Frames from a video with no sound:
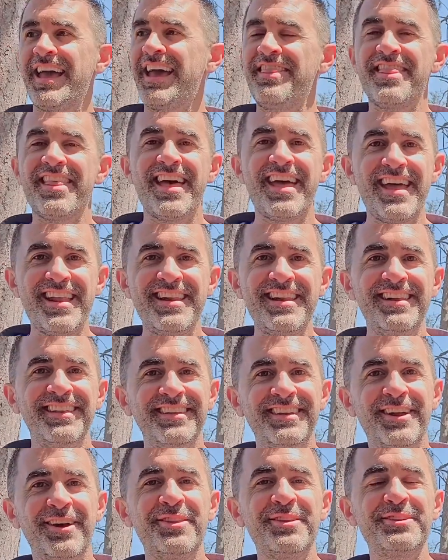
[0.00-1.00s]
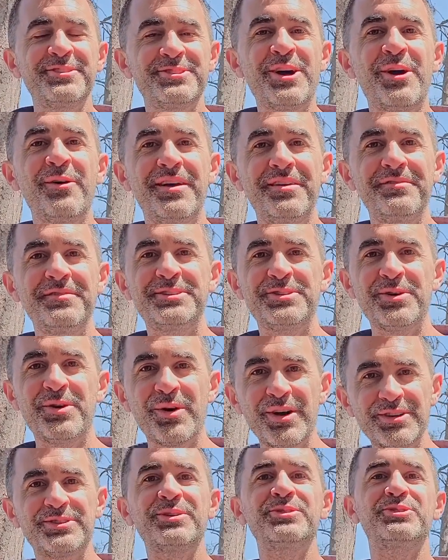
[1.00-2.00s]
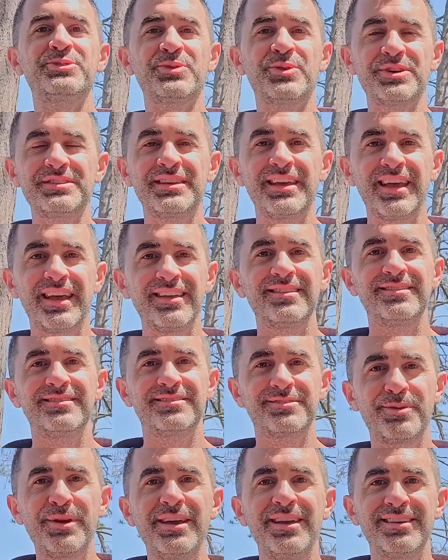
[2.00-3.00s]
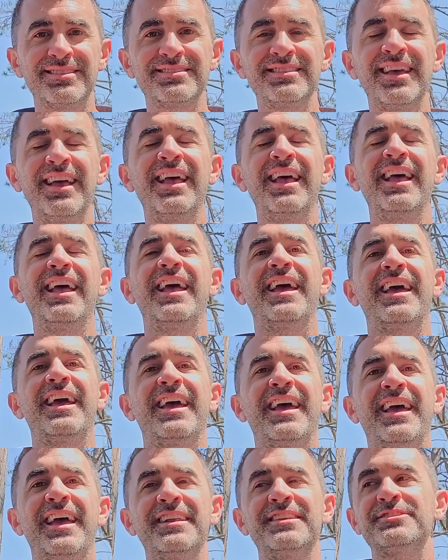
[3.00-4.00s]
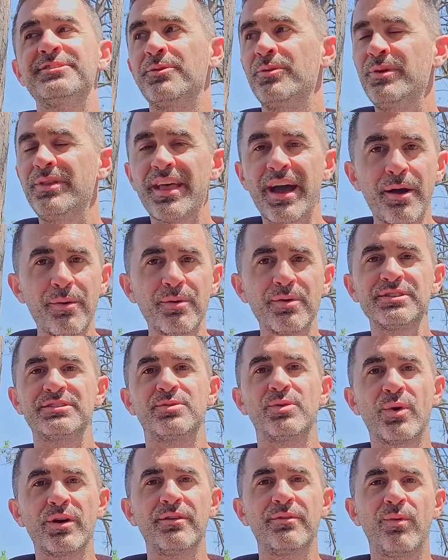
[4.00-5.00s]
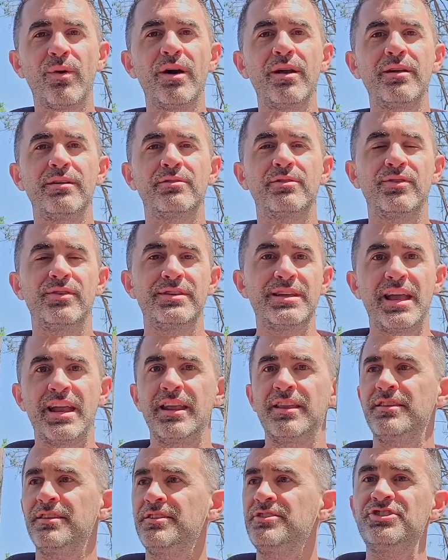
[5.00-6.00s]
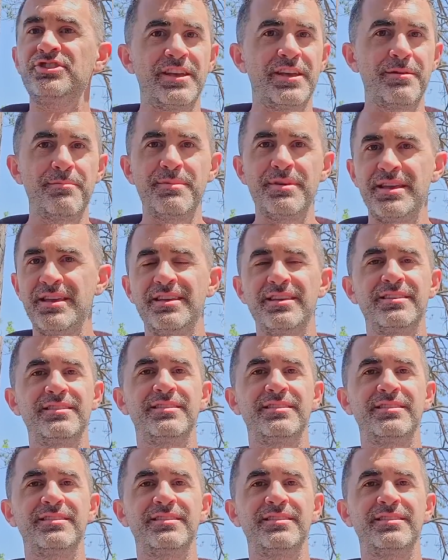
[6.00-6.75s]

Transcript: and then, you know, there's no inventory, so shorts get squeezed. And so that was sort of what created the GME